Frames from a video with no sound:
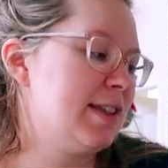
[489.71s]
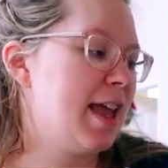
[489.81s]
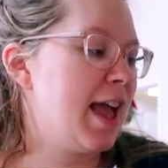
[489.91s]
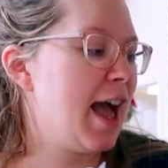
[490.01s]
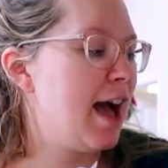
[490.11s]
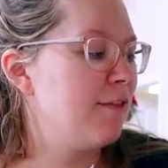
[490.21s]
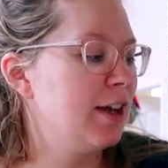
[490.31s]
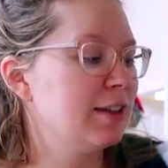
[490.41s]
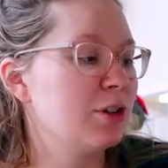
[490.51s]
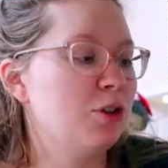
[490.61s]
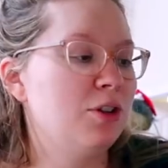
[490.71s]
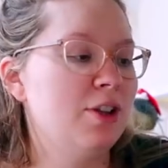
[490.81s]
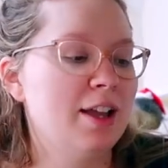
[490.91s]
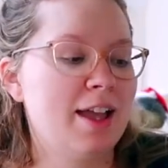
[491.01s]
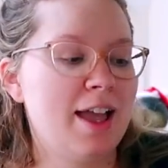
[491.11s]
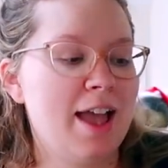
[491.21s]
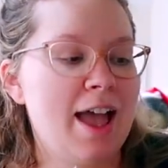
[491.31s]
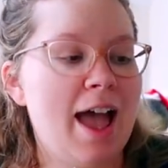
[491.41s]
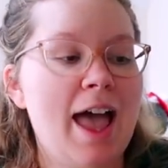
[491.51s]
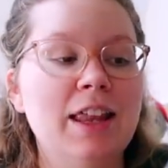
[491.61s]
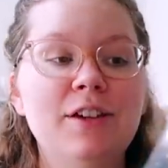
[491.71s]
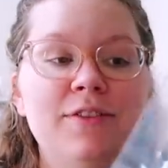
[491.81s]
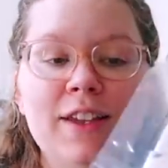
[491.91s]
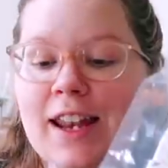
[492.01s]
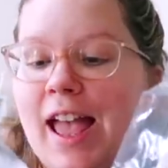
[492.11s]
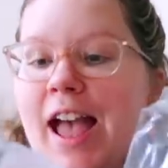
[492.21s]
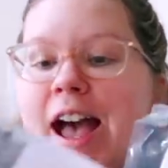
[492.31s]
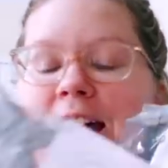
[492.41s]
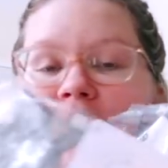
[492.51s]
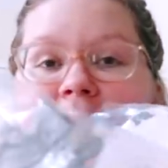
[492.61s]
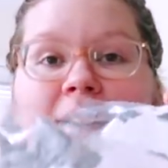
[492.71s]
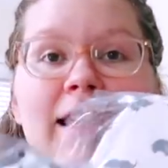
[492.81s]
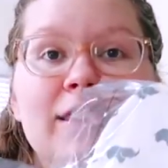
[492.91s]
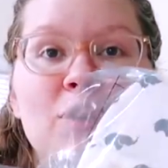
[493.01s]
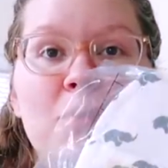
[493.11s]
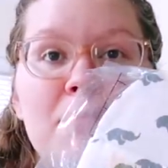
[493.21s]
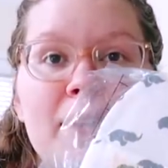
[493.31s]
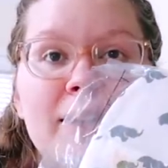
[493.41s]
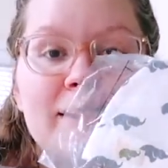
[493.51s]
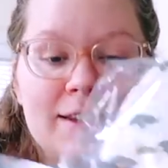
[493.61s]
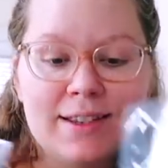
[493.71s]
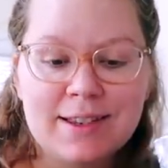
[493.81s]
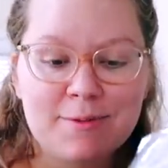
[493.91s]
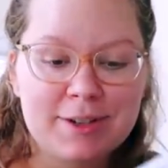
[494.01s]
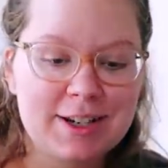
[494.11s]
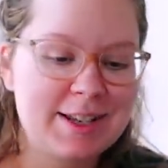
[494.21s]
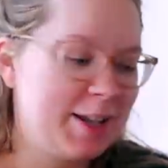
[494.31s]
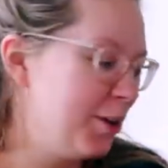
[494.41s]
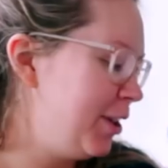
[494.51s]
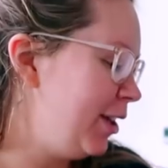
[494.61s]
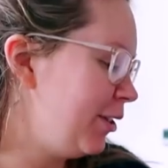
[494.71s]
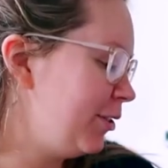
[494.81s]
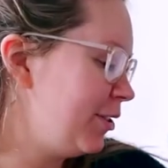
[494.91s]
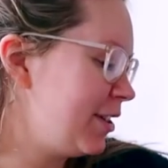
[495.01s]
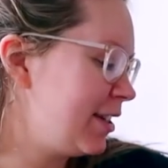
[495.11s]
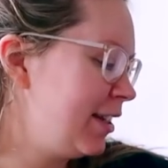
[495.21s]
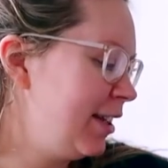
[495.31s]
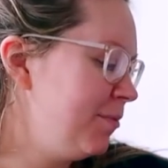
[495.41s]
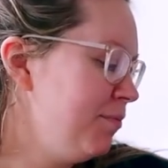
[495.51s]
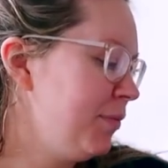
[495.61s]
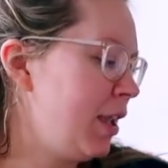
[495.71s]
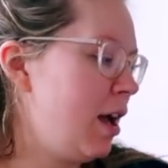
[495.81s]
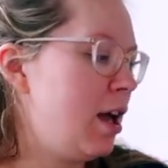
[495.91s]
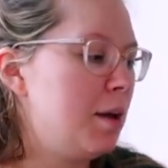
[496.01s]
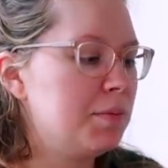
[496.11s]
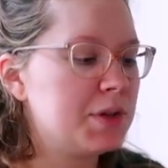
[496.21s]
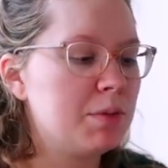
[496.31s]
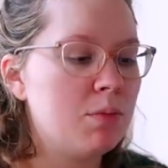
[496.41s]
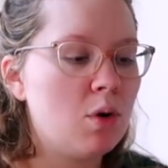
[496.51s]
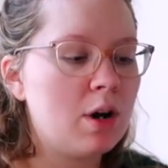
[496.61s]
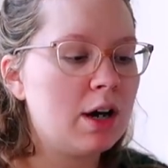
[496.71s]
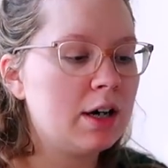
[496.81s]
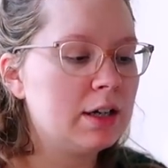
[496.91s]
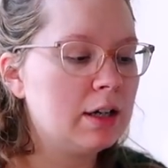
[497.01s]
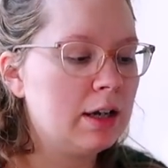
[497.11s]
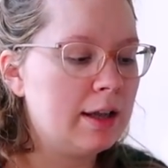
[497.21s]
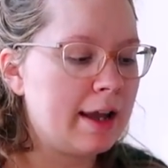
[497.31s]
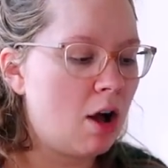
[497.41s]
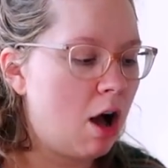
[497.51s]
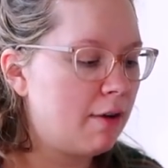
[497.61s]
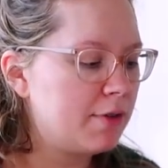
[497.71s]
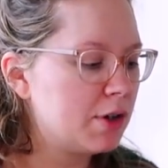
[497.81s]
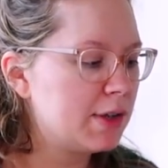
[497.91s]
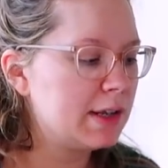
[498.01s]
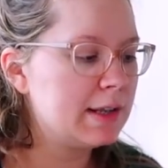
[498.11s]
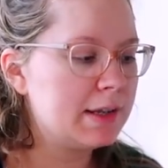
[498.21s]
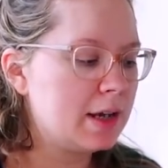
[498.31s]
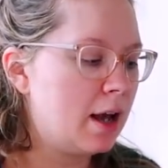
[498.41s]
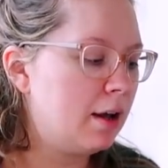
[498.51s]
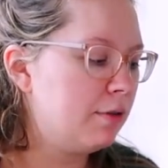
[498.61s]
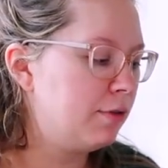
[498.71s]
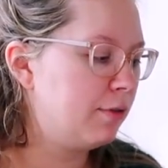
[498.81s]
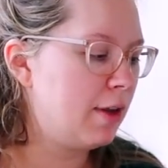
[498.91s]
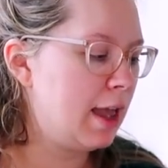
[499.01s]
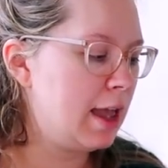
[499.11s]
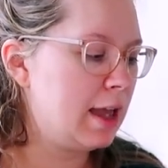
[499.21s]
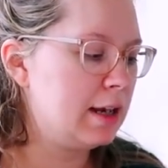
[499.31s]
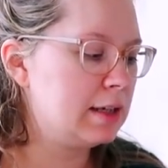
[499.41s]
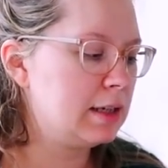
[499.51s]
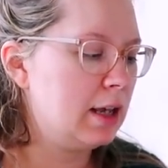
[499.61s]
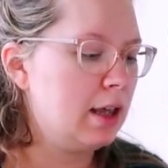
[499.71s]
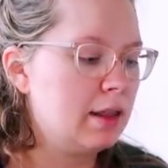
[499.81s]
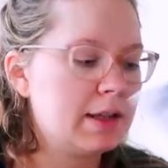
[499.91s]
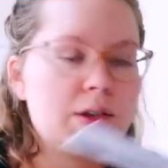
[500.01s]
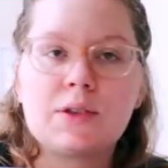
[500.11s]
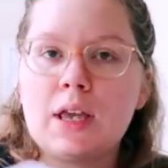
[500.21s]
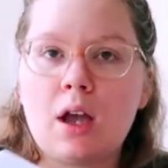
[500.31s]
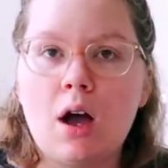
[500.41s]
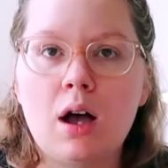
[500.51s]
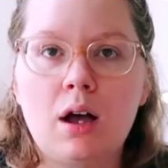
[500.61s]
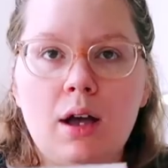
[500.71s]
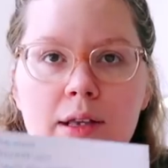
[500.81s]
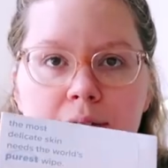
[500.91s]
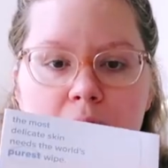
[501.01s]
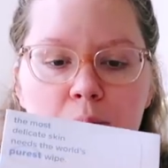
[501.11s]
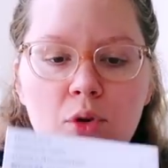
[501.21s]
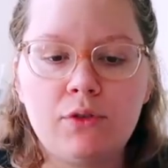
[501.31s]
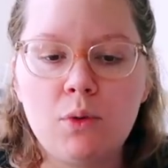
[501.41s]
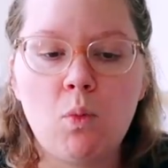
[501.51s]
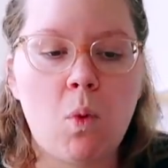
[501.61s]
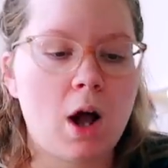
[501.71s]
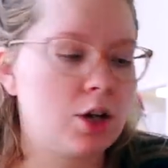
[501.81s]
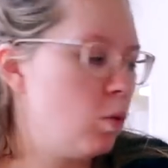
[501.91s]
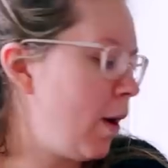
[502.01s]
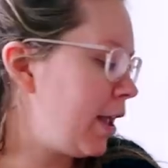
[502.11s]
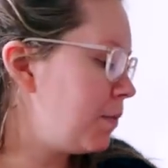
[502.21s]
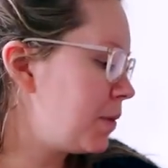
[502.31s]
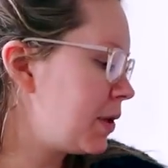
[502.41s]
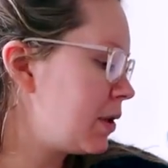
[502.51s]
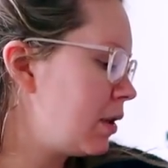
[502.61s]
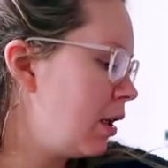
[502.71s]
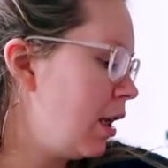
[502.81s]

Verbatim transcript: They have a little elephant hat and little mittens, which is so cute. Um, some more like offers and stuff. And this looks like a sample from Water Wipes.